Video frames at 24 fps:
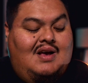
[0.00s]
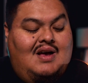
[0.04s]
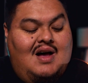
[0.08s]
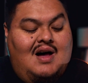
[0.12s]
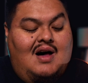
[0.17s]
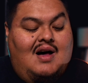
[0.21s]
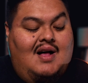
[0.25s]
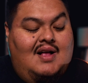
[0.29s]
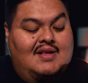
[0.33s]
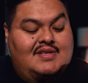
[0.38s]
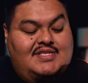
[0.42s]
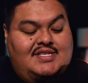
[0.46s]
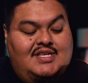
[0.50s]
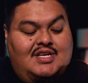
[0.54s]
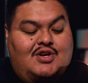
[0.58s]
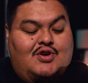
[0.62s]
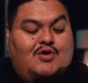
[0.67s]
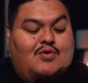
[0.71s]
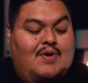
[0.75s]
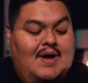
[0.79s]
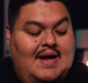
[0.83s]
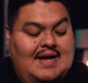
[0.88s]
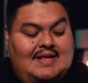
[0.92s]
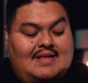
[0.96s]

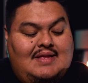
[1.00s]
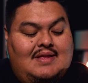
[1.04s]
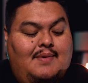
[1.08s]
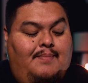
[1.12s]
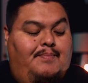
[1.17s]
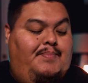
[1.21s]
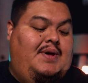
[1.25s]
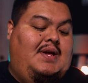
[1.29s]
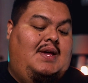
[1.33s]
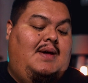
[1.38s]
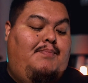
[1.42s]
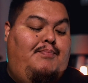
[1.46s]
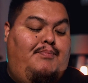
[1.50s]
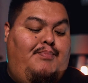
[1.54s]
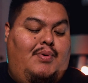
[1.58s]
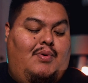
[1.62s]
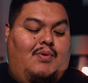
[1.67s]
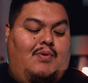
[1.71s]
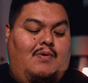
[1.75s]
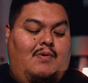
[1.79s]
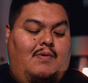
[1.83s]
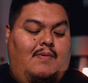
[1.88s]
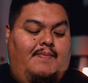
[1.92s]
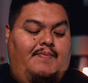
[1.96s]
consecrate the
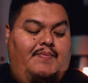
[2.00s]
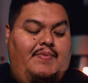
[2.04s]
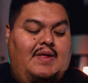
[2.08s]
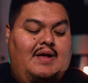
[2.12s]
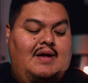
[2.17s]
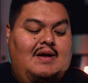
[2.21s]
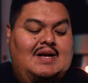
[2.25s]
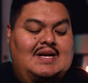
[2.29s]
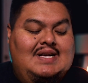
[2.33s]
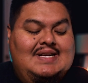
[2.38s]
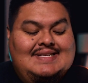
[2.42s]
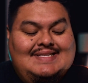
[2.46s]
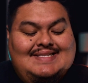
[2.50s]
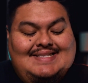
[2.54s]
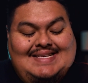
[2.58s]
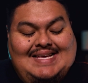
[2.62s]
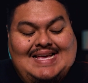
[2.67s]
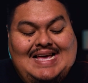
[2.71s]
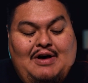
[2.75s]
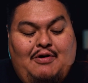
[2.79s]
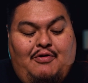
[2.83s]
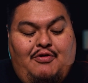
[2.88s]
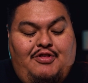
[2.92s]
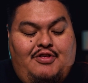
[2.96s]
people.
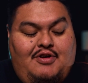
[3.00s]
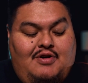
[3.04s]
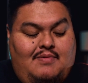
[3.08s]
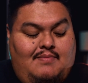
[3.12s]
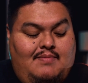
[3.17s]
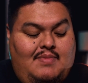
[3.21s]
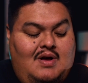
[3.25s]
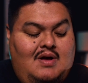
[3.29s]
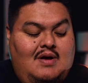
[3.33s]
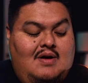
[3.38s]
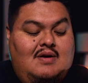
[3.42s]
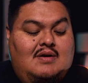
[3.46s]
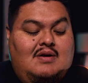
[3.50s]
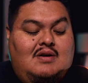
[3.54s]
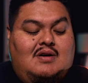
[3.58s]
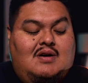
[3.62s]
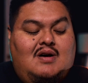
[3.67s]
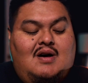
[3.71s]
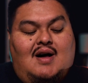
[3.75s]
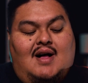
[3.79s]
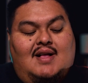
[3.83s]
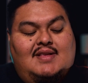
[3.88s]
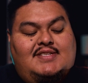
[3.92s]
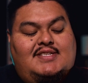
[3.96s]
Tell them,
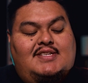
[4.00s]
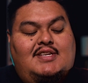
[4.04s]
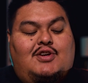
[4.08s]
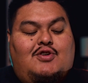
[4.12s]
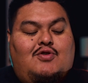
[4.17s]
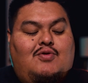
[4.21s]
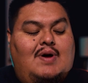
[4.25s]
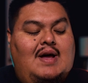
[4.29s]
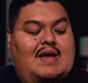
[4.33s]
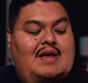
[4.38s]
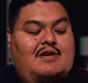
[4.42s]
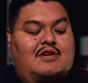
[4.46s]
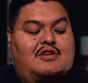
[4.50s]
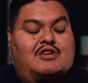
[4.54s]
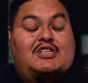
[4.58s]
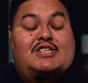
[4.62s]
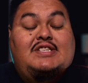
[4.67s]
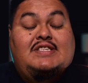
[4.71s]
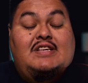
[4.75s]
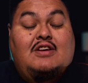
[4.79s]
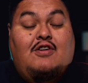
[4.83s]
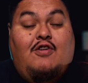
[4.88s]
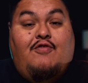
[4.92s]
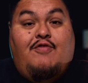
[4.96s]
consecrate
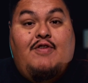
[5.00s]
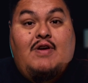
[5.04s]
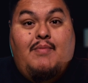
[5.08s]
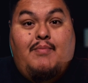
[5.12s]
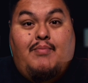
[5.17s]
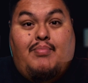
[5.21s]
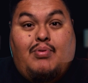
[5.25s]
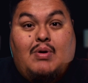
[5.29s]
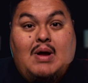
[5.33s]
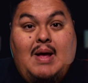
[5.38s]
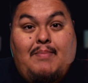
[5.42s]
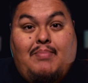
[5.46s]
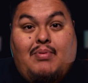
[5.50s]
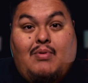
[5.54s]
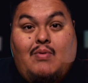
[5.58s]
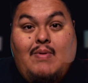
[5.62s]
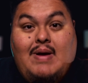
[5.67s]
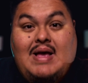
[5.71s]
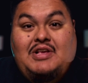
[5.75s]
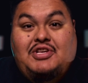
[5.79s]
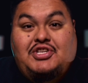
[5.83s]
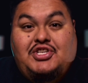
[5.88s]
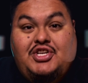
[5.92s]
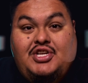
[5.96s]
yourself in
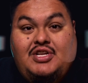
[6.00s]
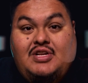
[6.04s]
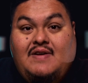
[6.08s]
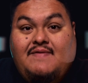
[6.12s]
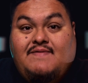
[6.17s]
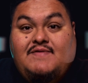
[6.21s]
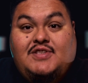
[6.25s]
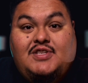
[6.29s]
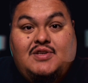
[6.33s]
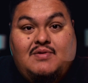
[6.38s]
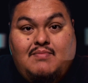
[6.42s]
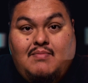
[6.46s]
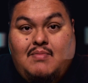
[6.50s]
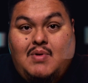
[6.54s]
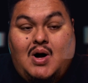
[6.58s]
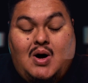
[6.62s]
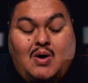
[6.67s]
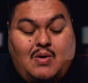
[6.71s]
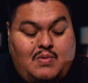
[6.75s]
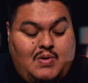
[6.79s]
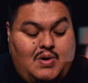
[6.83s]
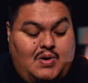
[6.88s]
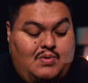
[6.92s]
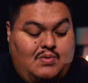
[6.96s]
preparation of
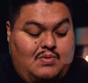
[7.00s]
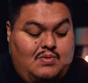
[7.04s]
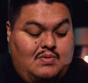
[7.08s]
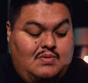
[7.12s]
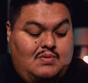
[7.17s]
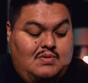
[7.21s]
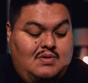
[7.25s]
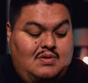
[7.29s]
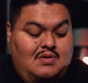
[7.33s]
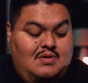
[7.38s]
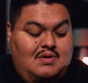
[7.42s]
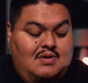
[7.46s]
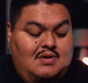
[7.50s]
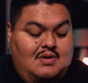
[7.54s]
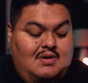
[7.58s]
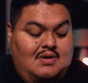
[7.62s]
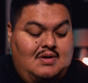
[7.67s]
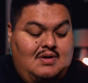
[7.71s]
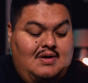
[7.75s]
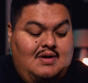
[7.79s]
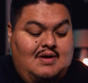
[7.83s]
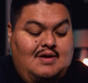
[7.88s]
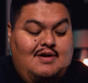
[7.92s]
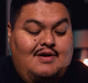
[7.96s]
tomorrow.
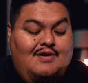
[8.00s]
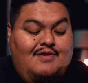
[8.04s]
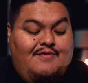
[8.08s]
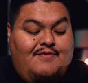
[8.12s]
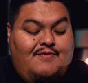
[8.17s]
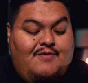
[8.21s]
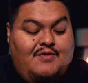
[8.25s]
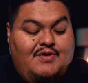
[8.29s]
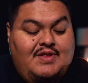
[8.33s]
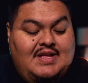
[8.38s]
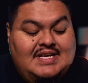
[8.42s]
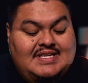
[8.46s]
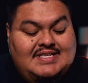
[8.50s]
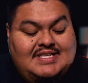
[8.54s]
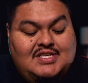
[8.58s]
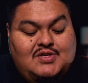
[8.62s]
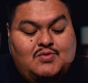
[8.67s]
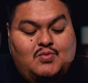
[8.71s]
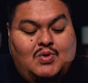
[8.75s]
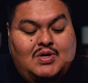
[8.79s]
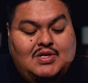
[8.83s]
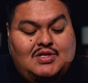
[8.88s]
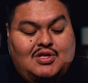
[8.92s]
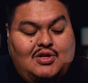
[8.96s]
For this
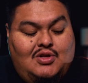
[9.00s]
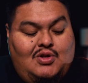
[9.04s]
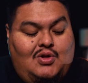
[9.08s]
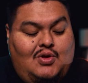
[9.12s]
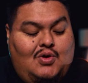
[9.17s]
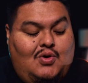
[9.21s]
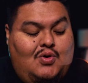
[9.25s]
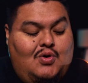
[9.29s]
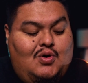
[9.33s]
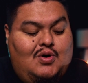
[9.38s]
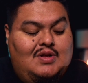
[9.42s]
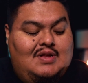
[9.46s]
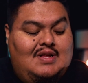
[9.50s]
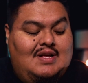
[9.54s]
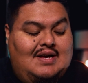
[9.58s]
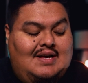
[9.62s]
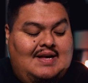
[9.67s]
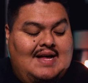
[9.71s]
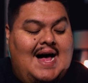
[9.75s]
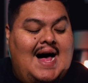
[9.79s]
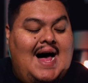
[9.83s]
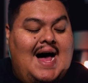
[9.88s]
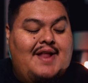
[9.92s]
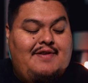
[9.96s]
is what the Lord, the
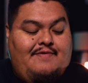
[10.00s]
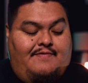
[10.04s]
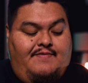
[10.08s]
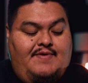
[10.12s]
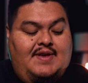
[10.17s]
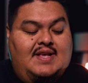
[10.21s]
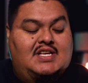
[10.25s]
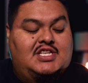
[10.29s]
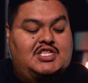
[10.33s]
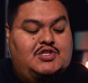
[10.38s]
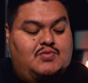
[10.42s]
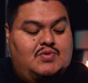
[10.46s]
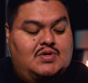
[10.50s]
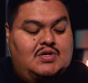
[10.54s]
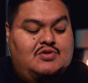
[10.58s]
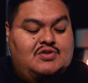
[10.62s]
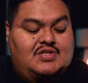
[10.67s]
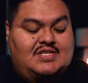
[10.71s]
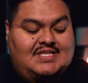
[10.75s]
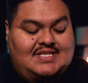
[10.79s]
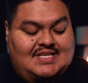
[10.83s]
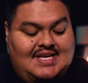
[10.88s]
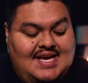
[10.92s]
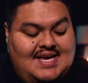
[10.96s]
God of
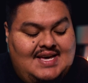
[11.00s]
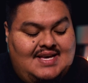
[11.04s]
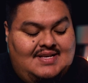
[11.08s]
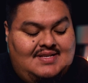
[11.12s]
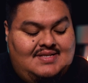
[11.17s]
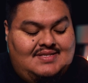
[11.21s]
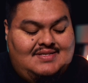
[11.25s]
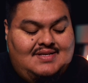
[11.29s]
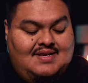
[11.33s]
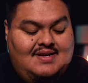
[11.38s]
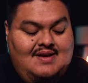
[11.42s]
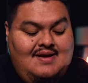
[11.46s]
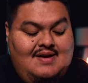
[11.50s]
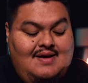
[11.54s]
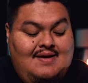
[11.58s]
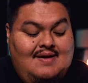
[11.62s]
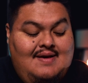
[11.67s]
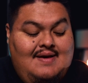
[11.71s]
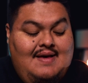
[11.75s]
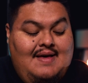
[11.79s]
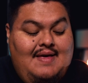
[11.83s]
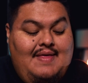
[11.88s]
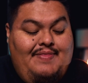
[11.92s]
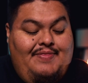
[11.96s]
Israel, says
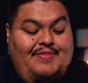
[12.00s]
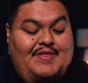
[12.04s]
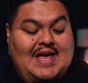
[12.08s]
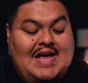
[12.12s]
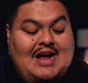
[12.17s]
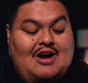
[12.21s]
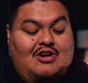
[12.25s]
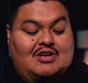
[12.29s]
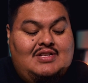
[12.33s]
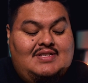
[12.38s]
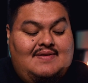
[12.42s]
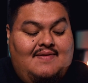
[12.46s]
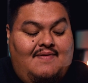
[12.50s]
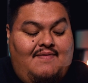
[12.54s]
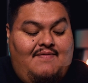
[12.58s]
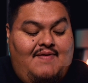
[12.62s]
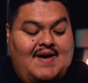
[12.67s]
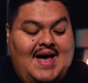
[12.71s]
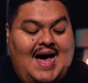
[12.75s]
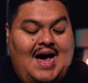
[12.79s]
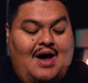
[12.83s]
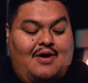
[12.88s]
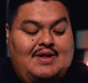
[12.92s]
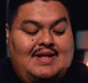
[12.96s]
they are
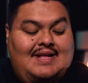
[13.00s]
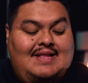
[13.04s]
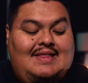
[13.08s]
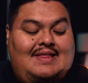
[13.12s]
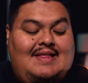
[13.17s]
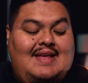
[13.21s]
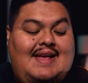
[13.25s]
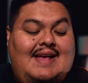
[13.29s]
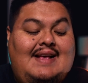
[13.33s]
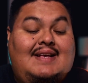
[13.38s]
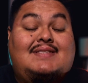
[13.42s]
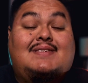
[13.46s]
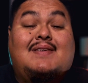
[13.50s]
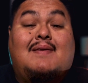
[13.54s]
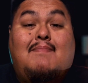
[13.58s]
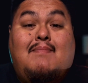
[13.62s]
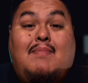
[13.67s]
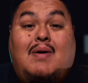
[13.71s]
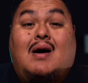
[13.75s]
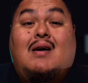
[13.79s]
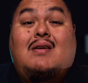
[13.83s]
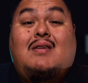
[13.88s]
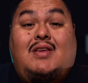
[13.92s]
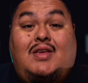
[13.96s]
devoted things
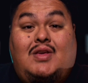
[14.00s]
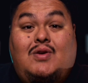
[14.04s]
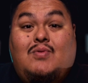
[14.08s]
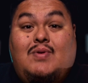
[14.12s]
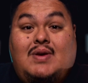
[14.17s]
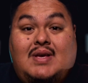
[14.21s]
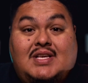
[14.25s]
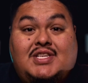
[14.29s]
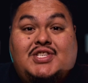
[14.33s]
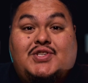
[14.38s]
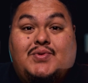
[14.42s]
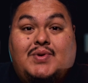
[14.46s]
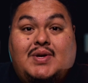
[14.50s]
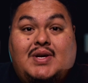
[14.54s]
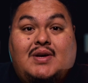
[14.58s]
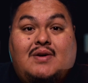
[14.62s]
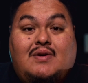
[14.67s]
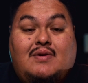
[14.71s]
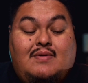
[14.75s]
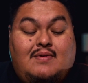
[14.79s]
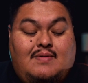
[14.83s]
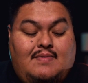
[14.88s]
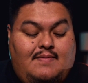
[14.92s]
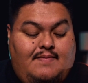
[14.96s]
among you,
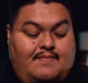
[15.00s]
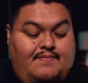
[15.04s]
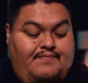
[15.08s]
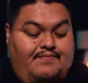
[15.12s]
Israel.